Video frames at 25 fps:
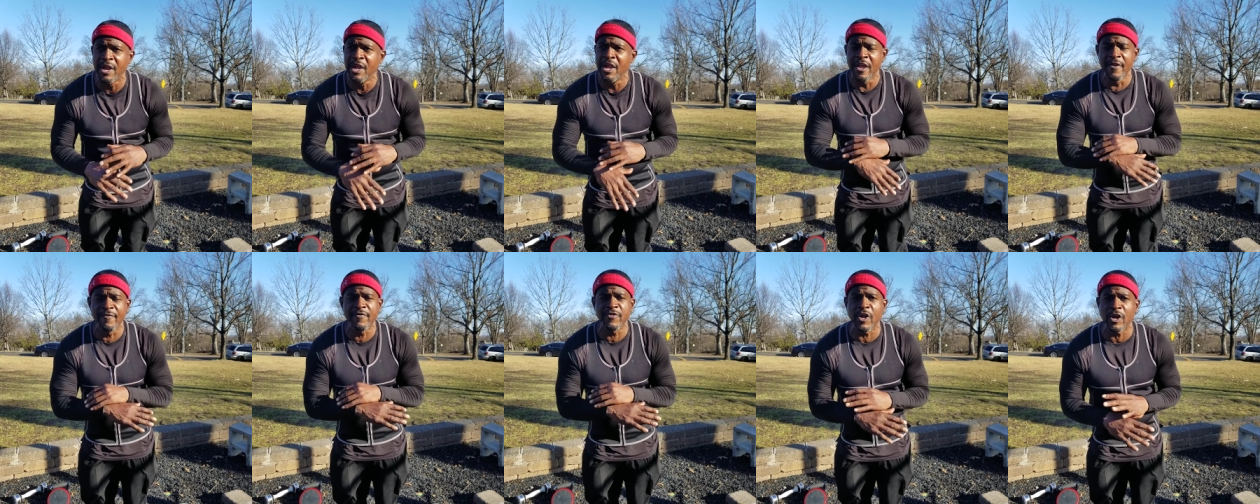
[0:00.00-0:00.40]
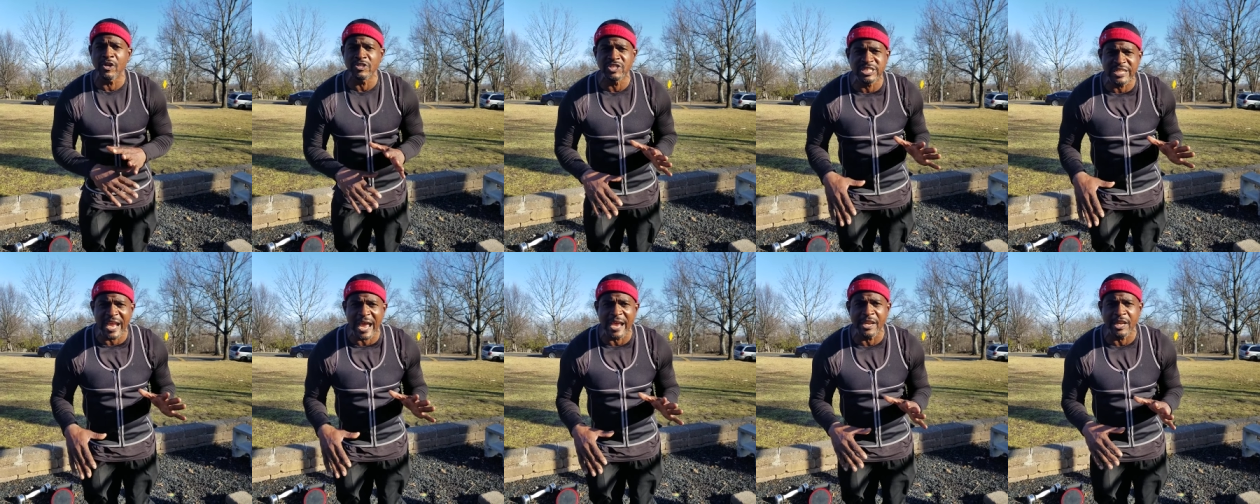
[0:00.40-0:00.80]
If you don't
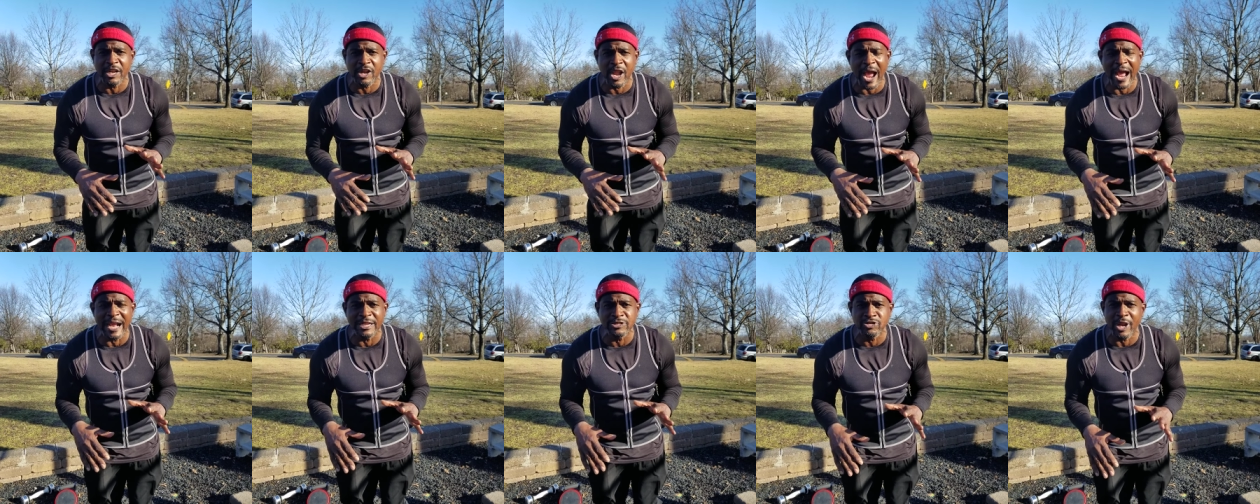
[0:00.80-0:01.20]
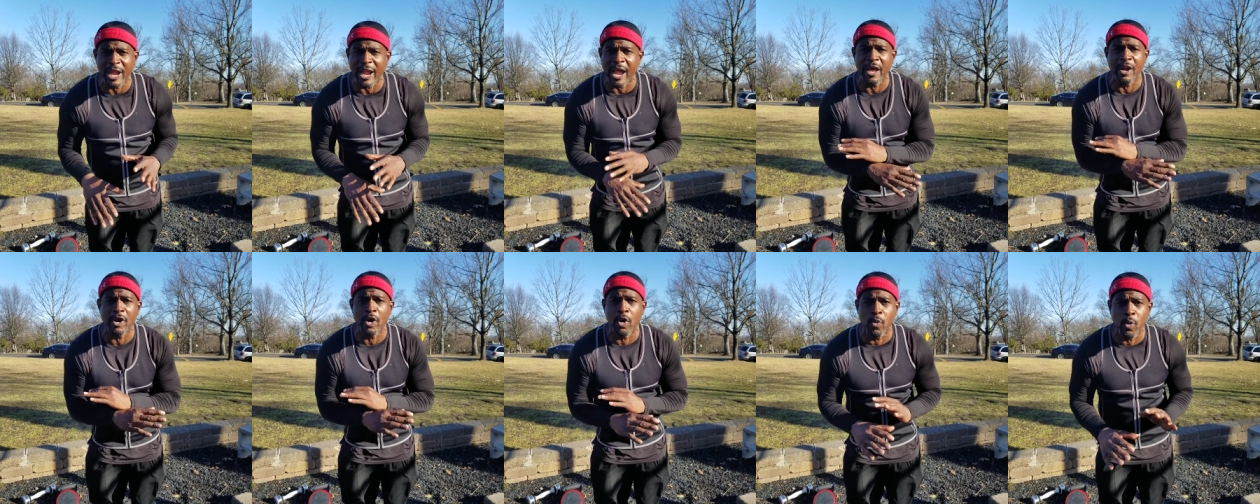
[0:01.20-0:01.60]
sign the contract,
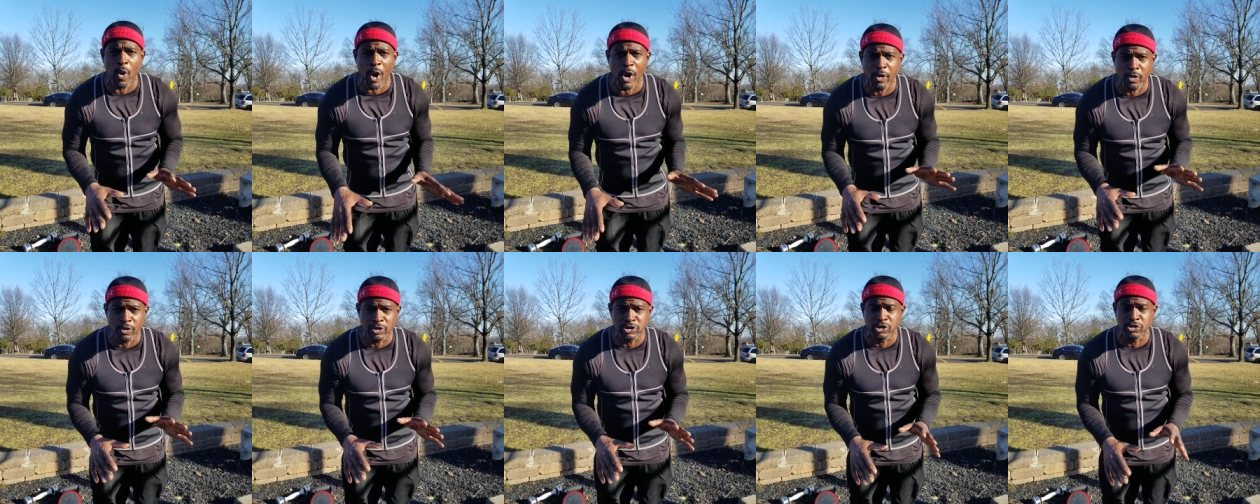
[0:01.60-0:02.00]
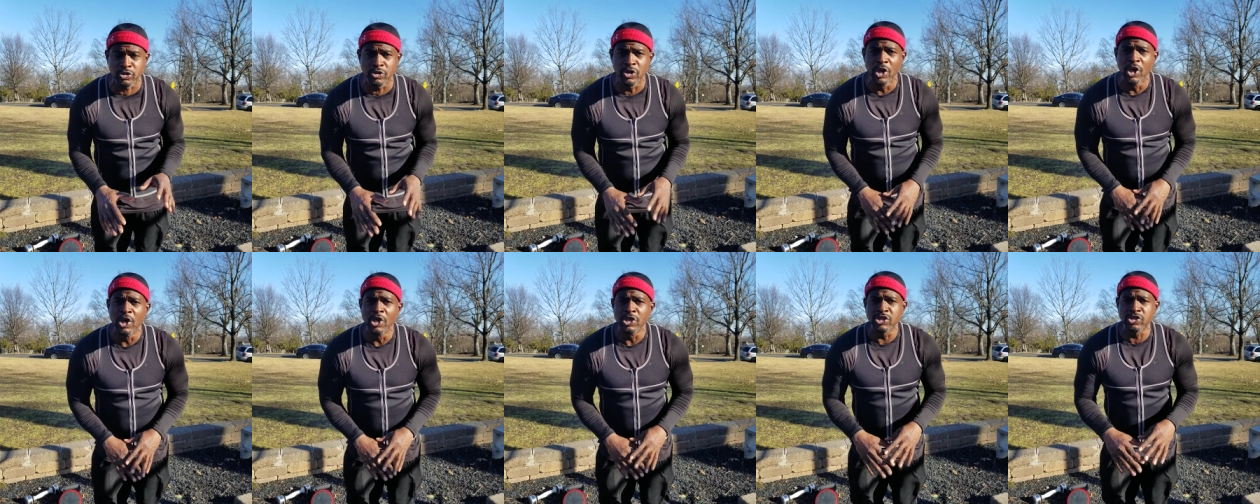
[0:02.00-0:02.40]
I don't work with you.
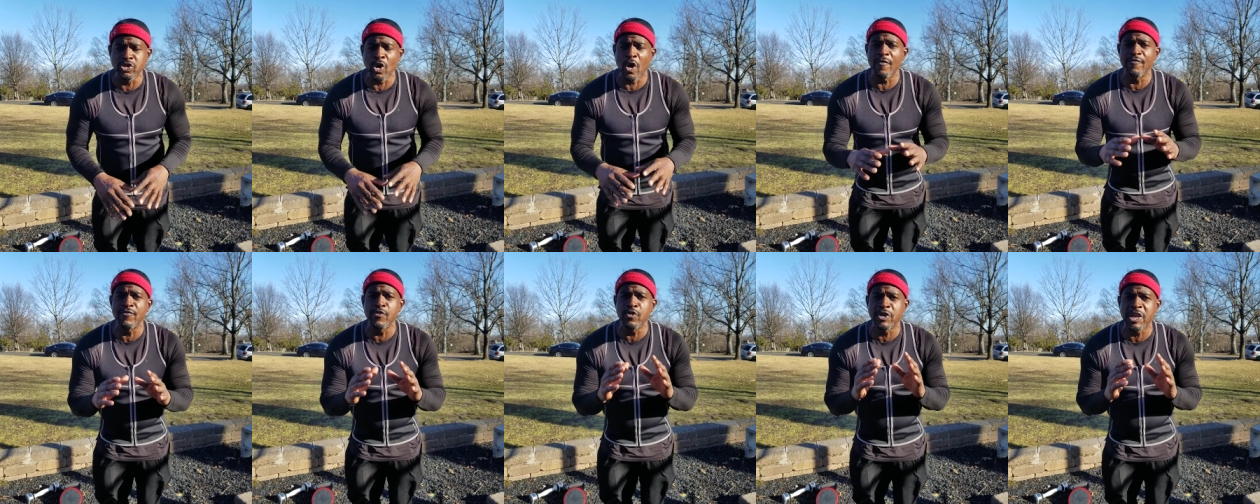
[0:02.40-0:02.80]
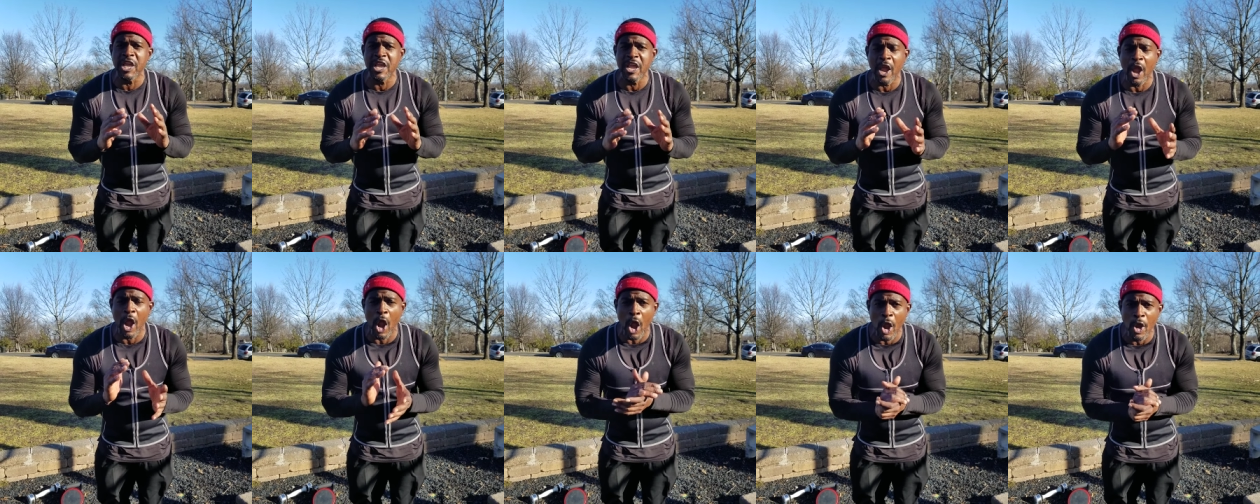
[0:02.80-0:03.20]
So if you
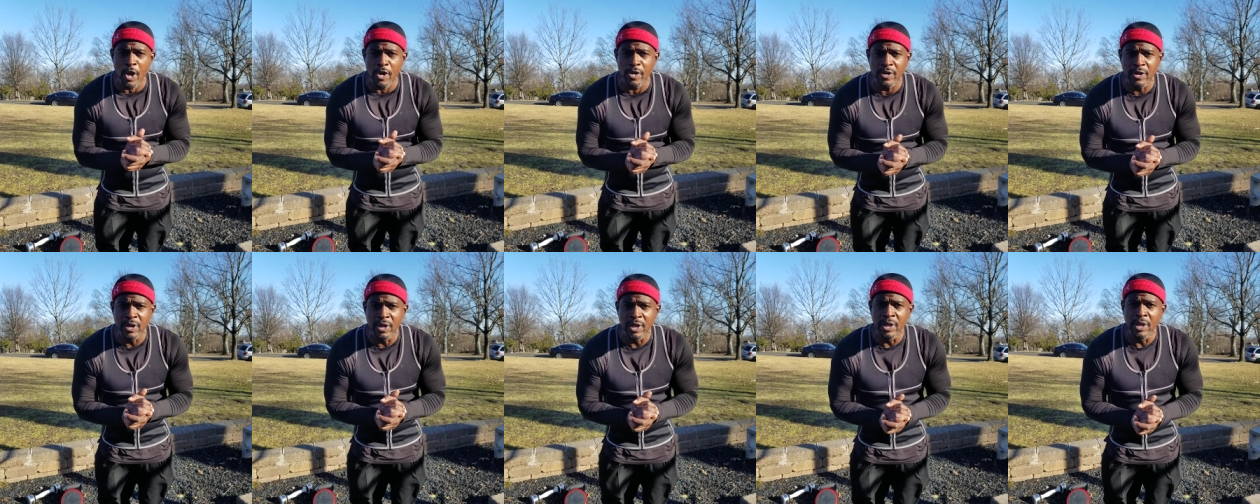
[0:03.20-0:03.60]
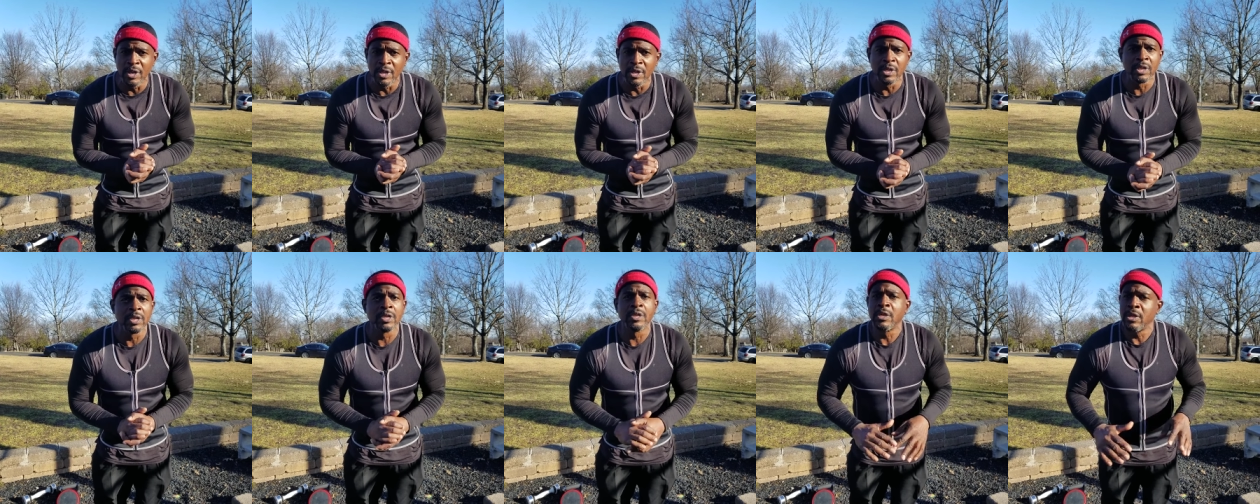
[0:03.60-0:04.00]
get hurt,
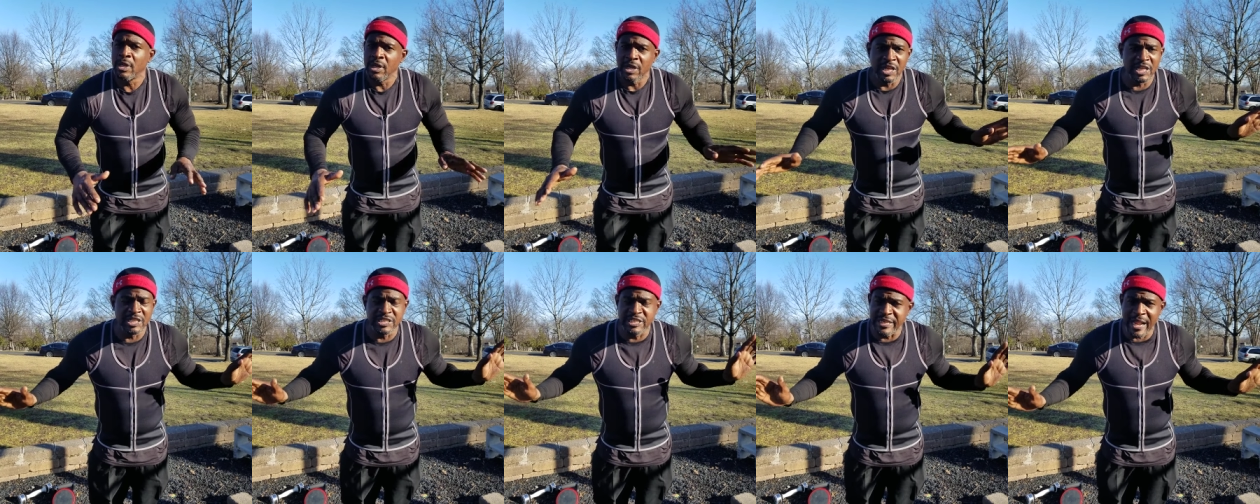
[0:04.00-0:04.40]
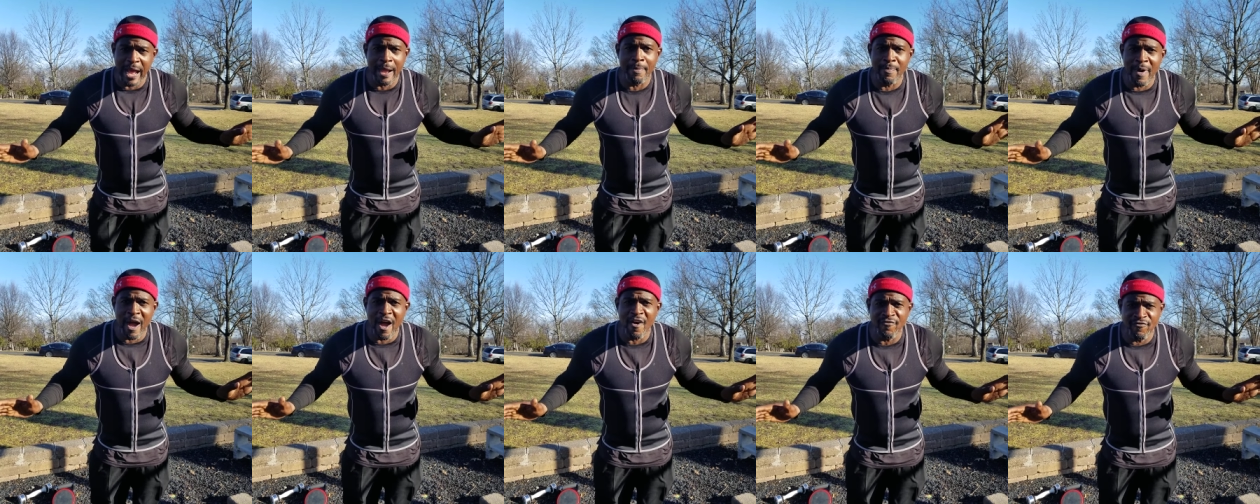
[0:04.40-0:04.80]
it's
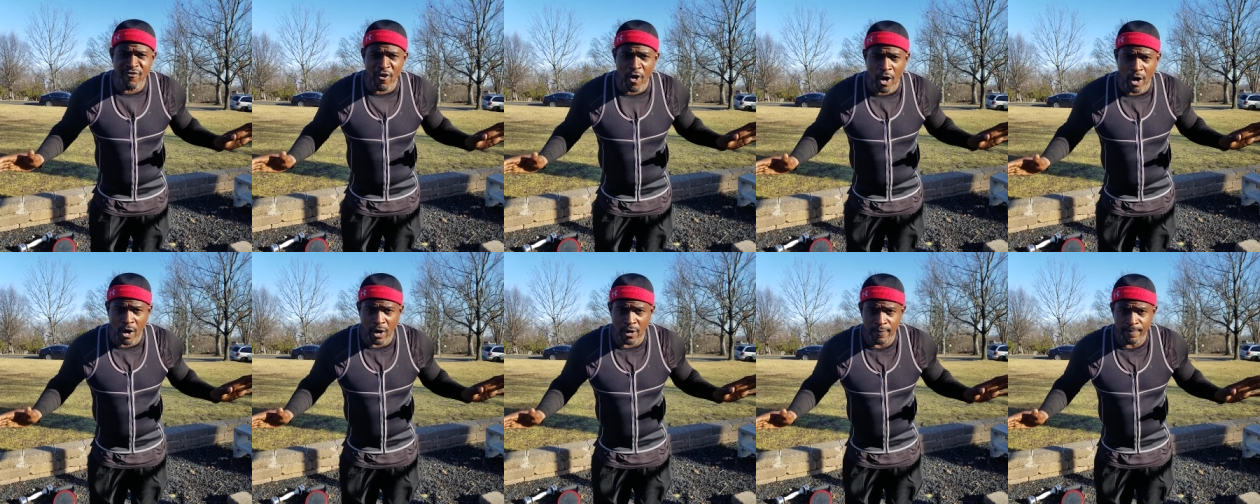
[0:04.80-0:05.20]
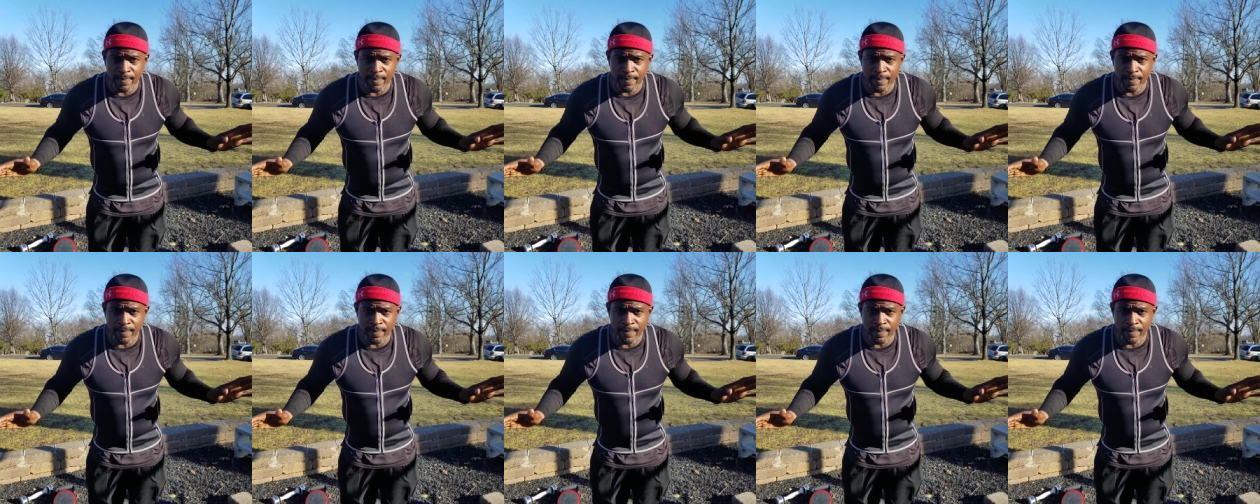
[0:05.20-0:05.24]
not my fault.